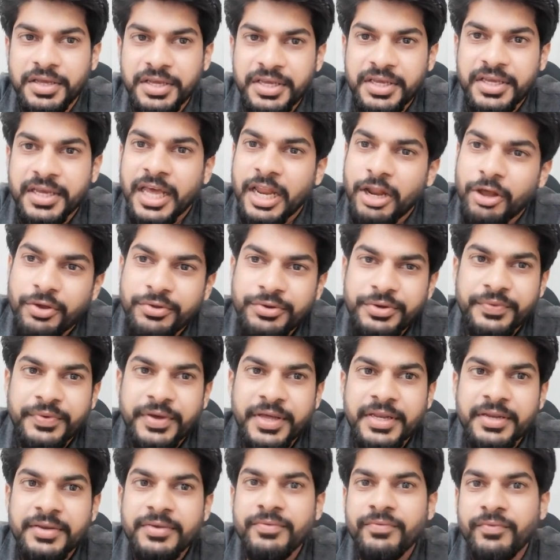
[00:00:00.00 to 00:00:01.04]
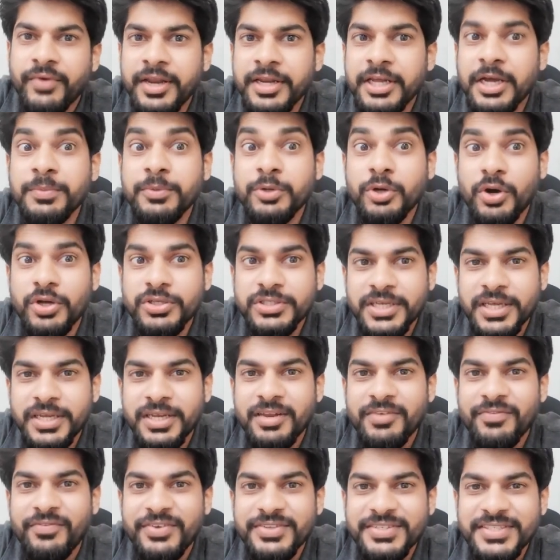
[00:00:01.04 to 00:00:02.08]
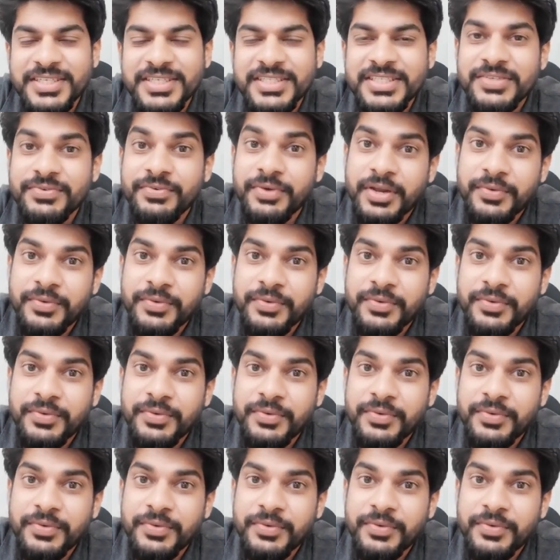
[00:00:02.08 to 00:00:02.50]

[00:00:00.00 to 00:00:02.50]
Hey, hello everyone. Welcome to our channel Physics,